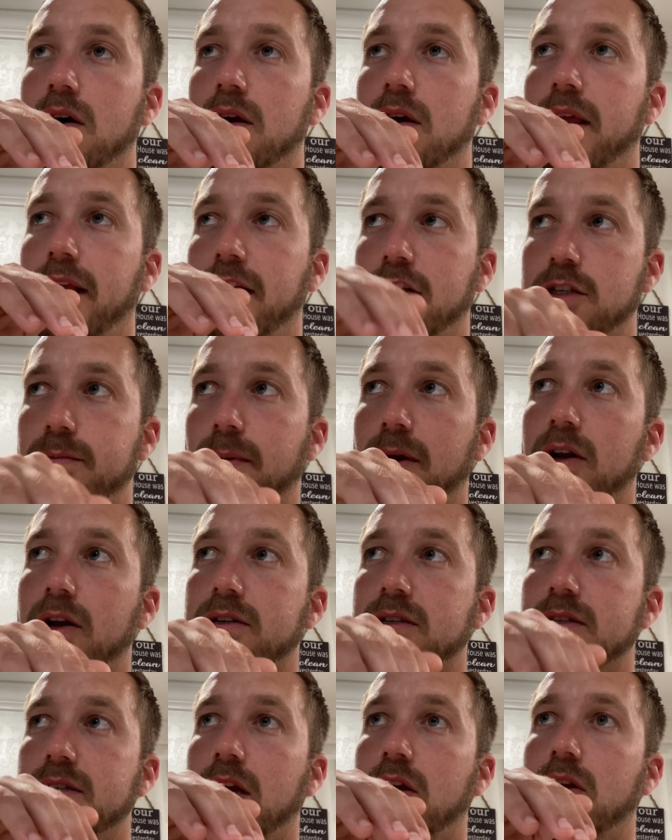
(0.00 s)

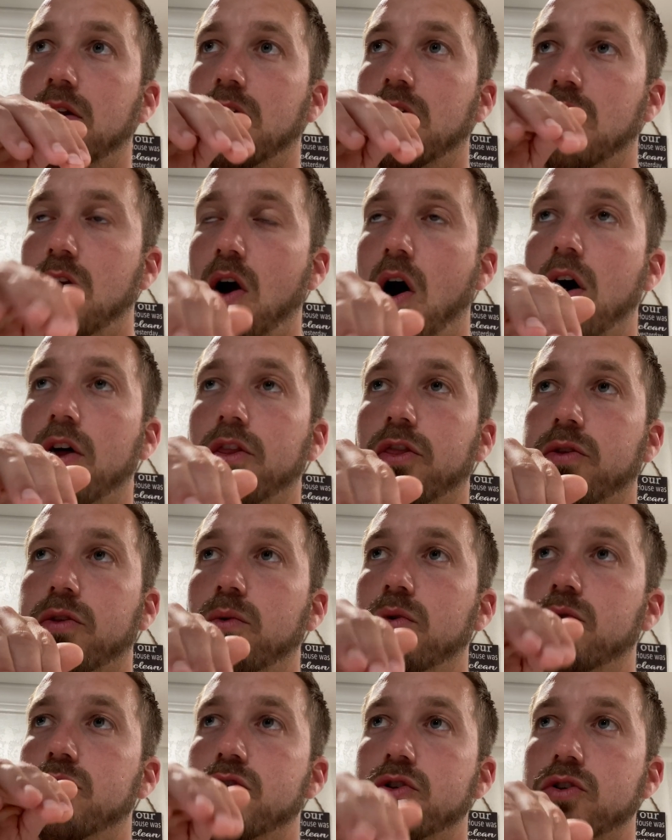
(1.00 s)
experiences I could have gone
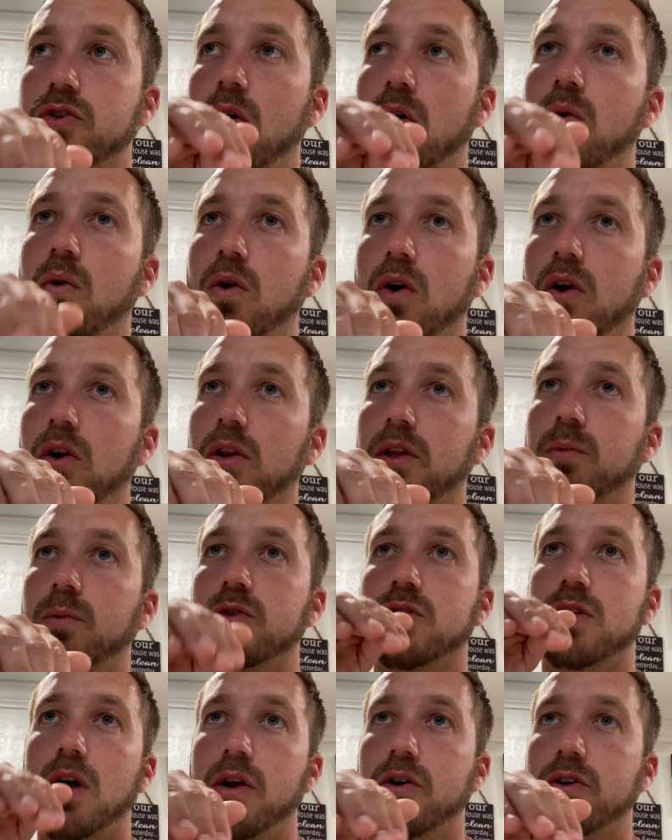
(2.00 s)
through so early, was
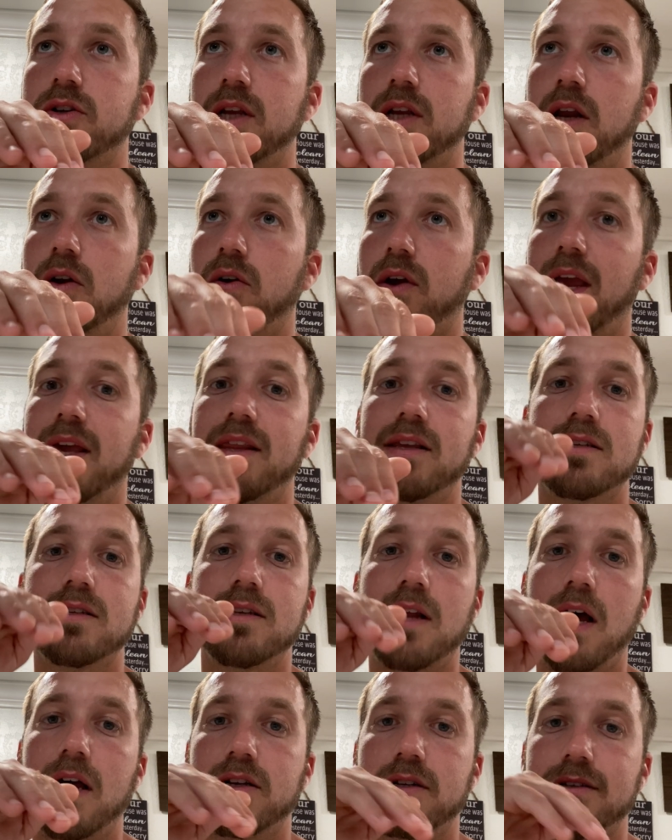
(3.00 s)
to understand, okay, this is
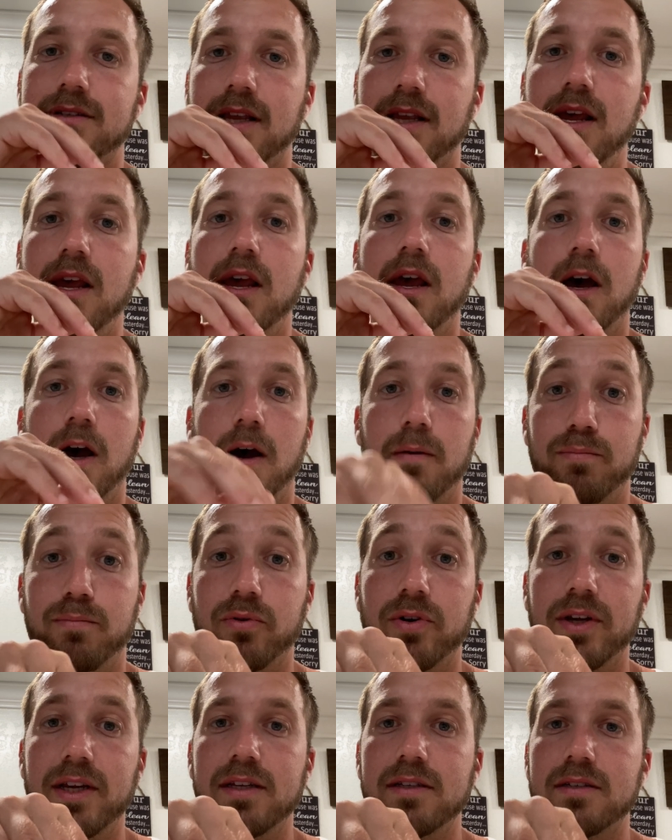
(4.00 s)
not just a
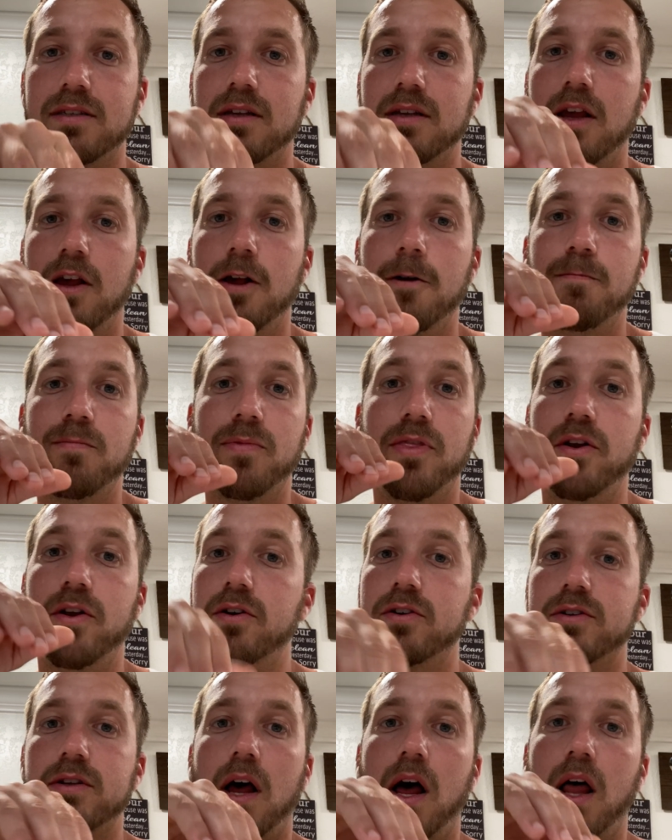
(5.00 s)
breeze.
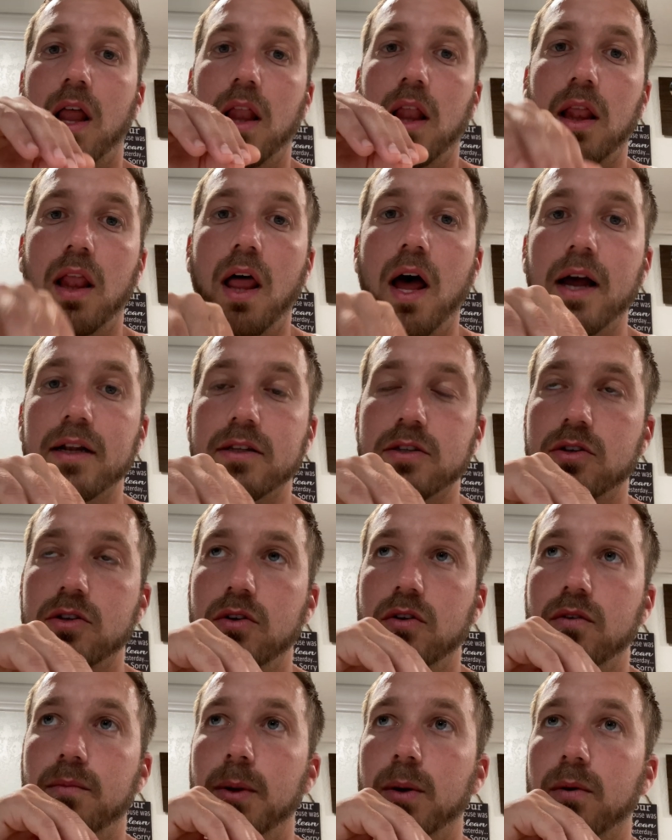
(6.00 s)
There's a lot
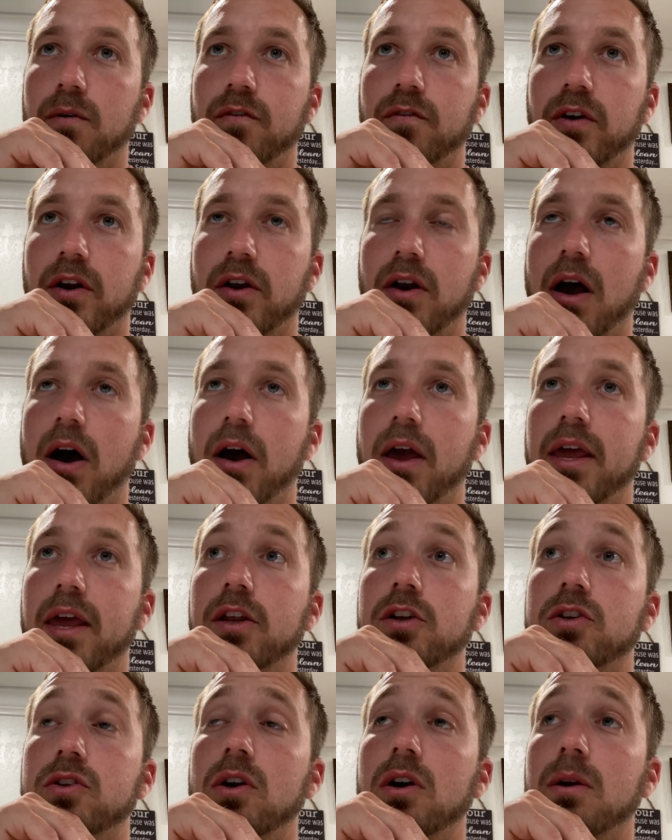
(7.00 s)
to be able to figure out. And
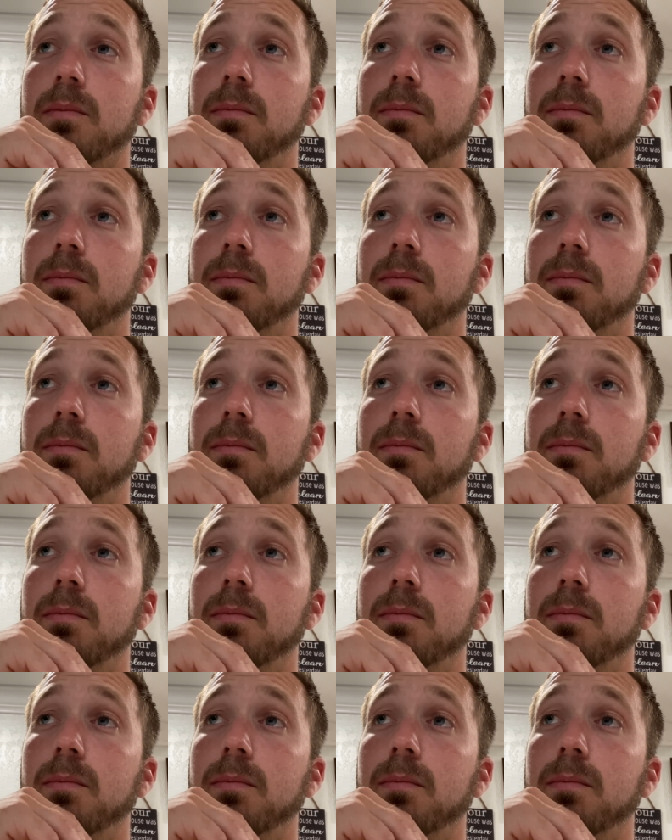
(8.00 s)
it took